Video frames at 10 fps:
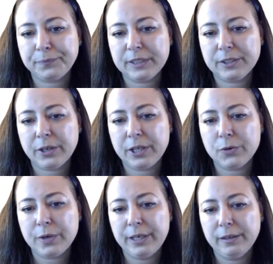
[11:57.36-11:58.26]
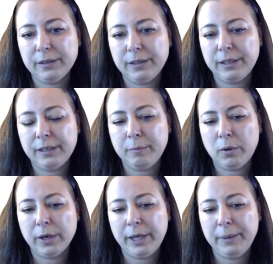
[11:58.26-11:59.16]
circuitry in the
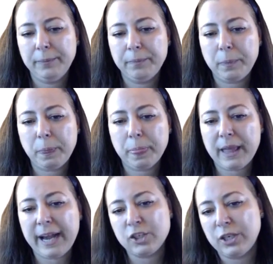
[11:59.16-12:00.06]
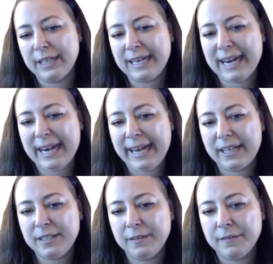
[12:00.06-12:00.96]
body. Actually, the
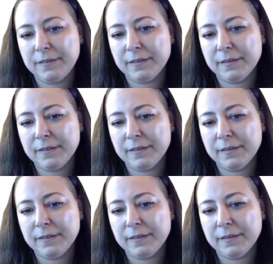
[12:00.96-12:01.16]
collective